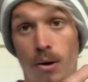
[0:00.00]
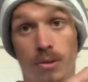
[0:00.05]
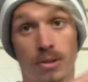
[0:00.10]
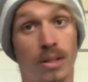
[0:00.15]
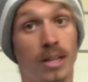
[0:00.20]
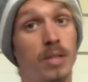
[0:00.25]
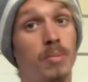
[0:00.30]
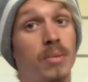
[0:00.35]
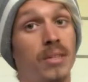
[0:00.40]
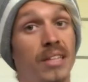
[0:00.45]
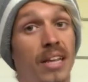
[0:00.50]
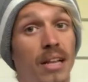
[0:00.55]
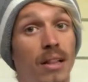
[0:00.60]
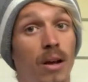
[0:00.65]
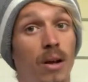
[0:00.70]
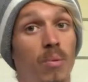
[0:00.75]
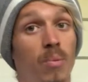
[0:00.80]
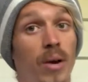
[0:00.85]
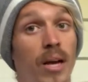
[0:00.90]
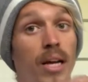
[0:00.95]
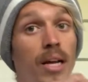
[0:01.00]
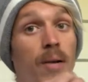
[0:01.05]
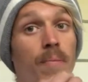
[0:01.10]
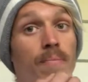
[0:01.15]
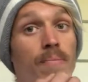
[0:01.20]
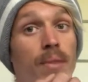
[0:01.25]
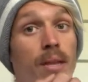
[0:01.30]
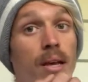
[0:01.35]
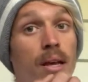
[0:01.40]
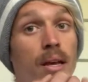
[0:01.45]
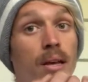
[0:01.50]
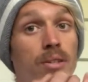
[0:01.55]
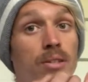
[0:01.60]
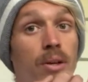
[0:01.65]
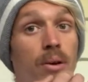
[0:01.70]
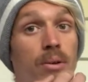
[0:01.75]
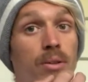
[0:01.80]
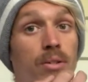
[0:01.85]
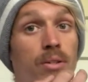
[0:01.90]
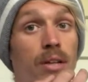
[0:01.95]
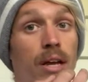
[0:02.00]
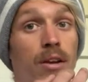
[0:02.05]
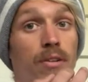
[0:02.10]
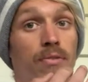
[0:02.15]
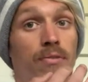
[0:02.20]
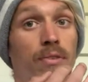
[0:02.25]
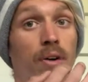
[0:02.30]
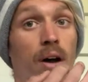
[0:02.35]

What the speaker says: So that's my deload week. So instead of